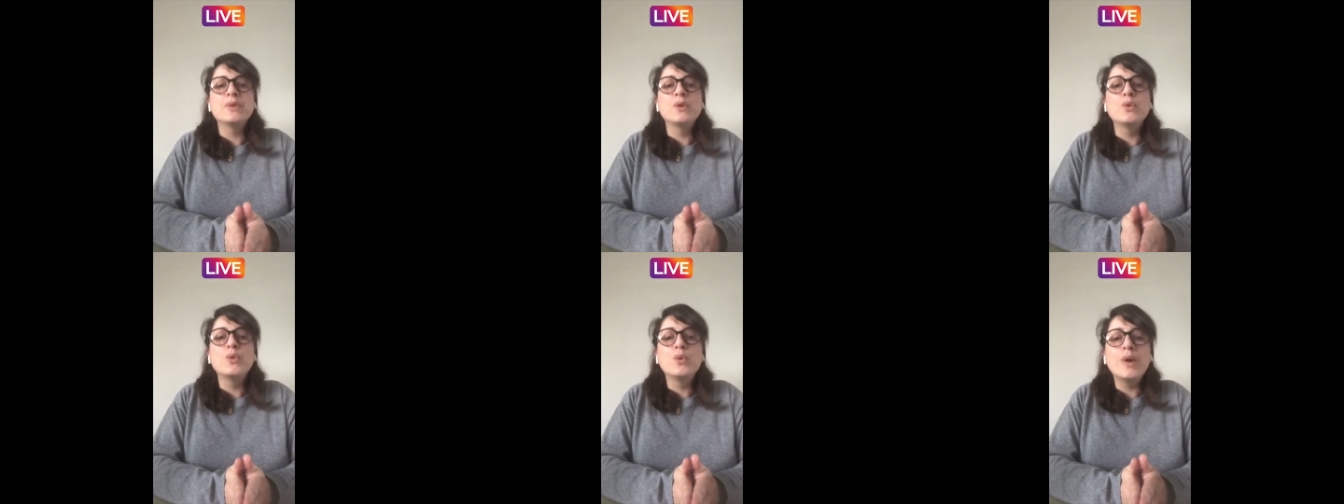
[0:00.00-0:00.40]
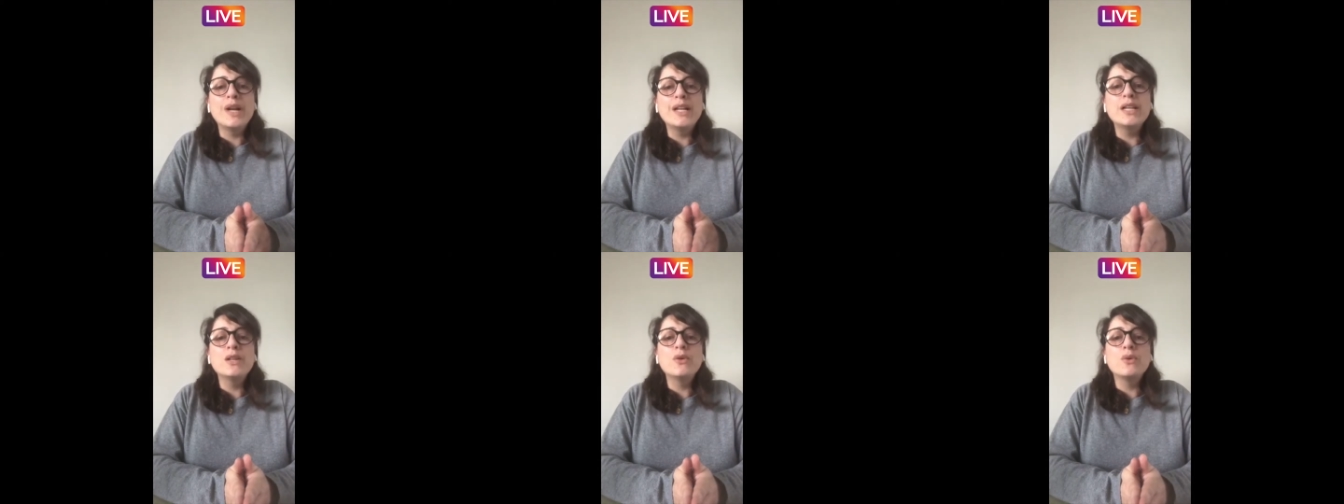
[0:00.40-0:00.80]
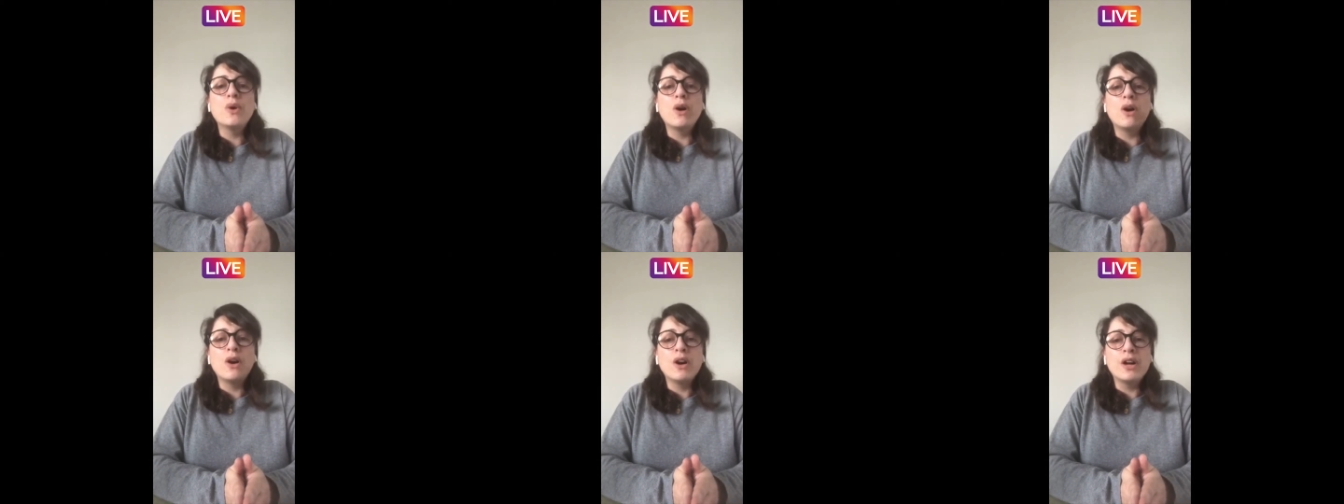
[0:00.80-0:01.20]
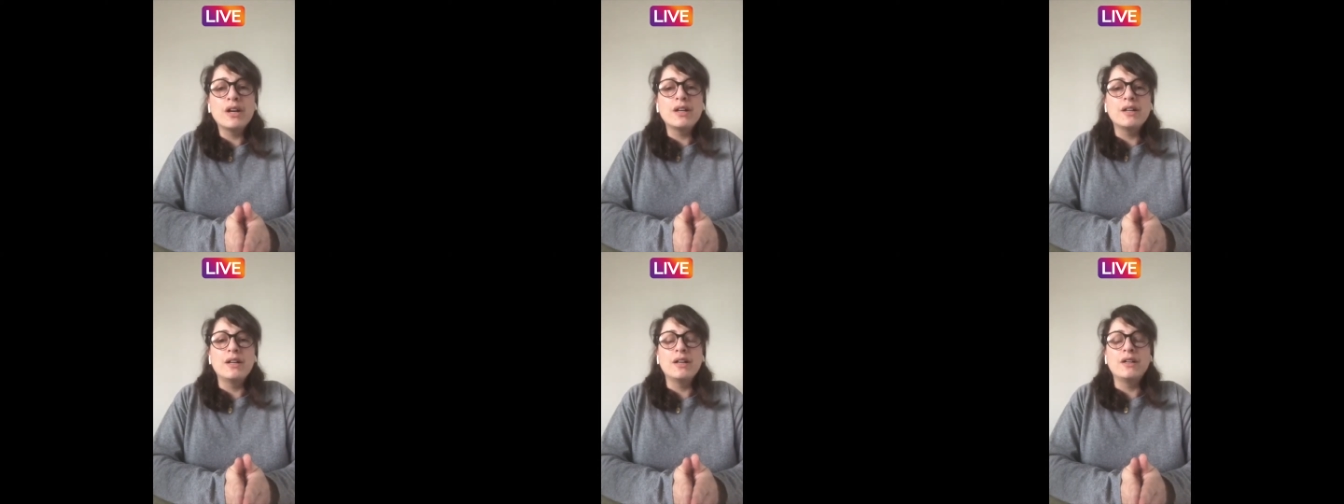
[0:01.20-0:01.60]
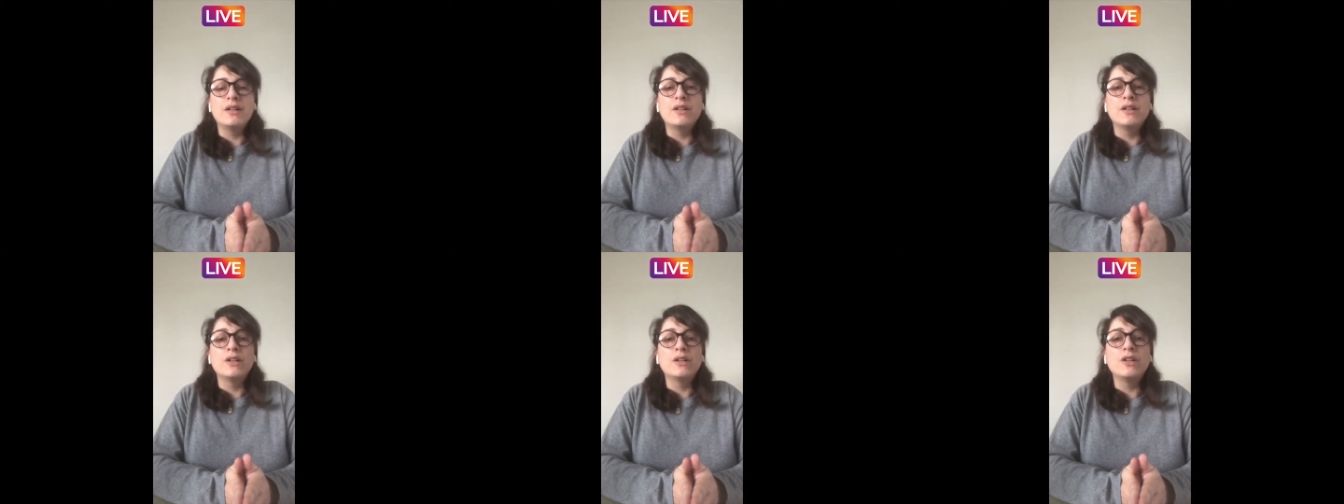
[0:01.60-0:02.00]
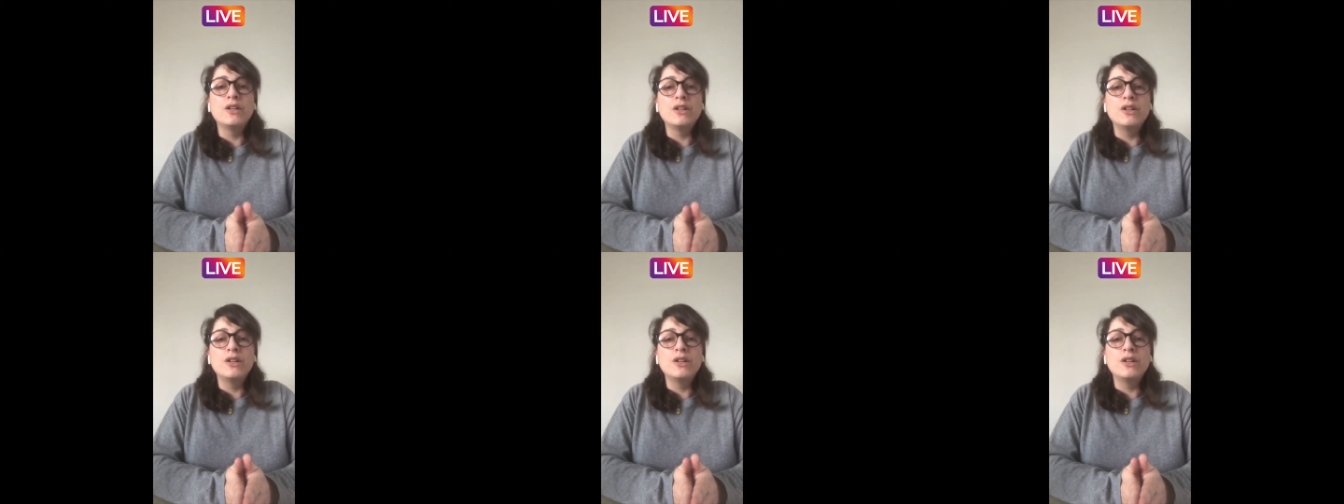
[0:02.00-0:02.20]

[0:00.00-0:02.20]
when you are uh,